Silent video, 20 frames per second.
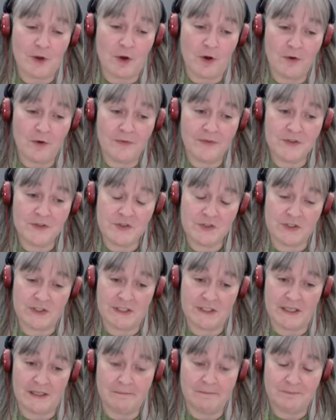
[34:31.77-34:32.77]
of the
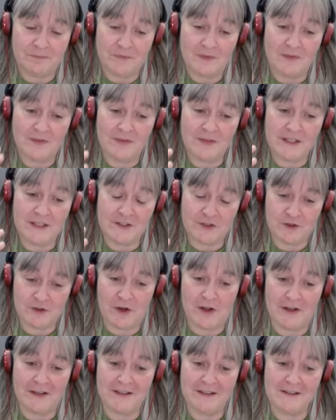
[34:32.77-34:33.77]
study, this
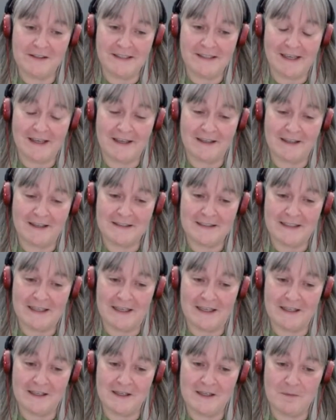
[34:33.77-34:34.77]
child had
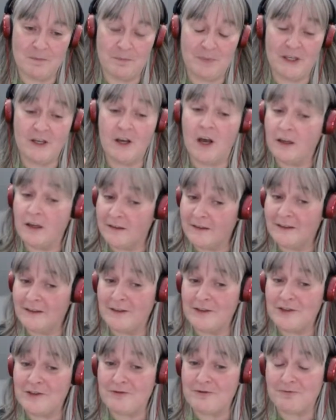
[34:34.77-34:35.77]
uh, begun
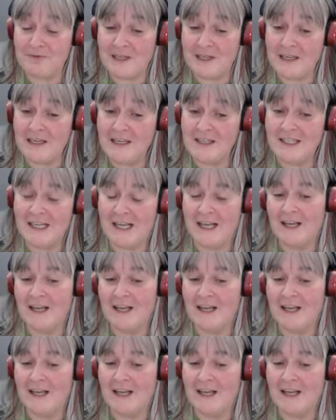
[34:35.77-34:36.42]
to read